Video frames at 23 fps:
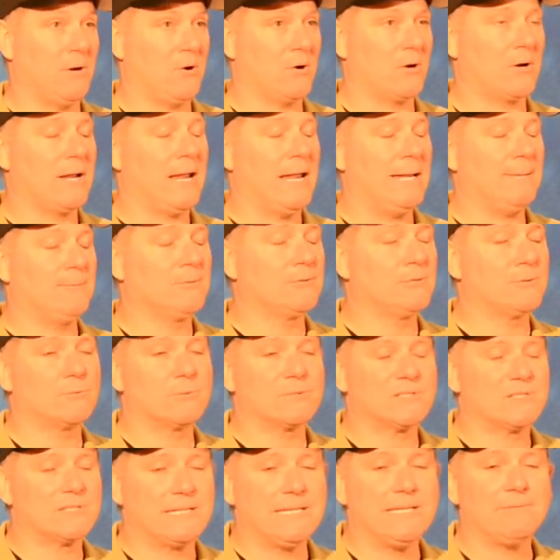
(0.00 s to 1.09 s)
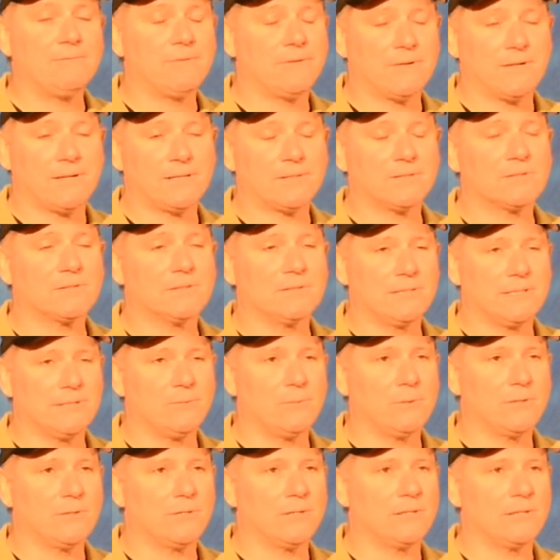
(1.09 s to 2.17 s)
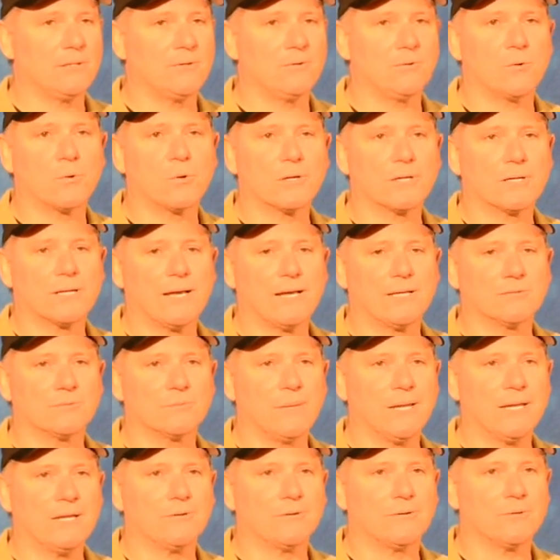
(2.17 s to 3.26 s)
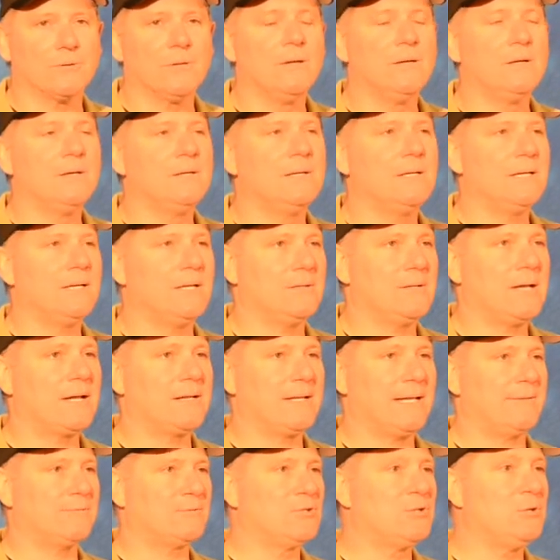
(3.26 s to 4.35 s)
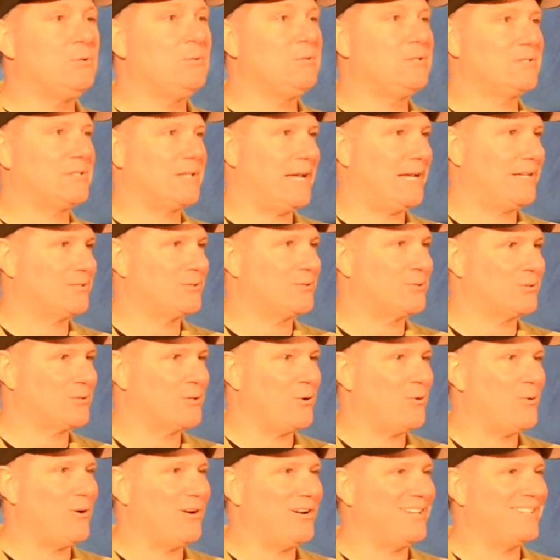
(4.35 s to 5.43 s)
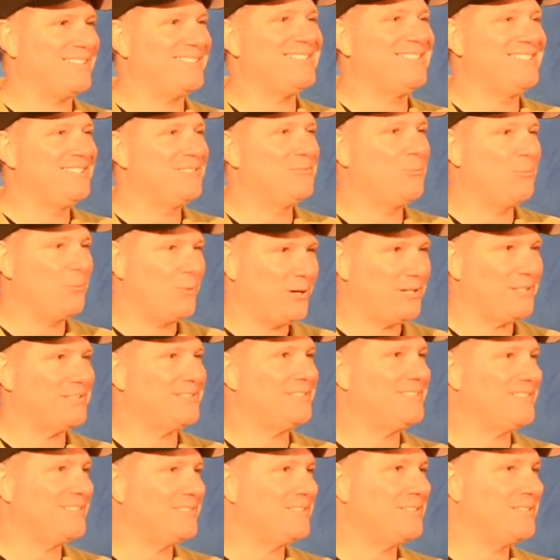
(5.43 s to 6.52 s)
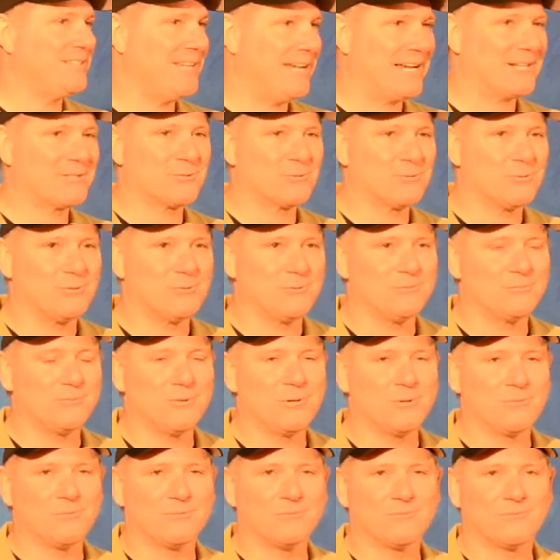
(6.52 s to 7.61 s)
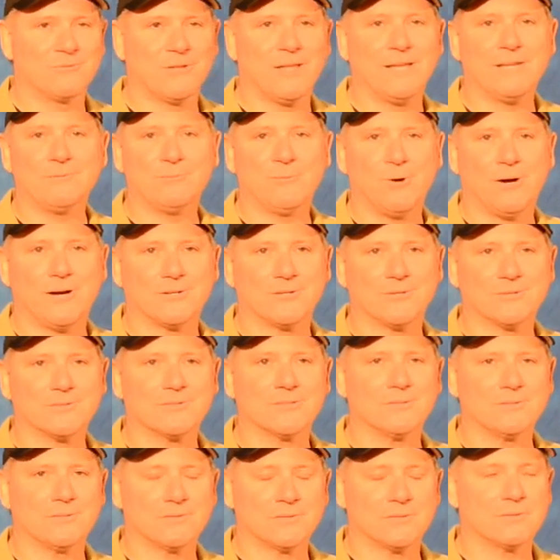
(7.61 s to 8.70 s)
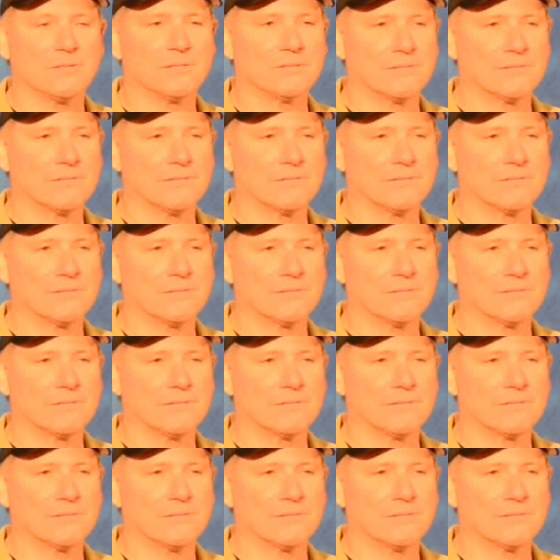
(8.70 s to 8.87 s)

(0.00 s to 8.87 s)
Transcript: are able to receive things and deal with it in an organized manner and not have two disasters go on, one, the actual flood waters, and the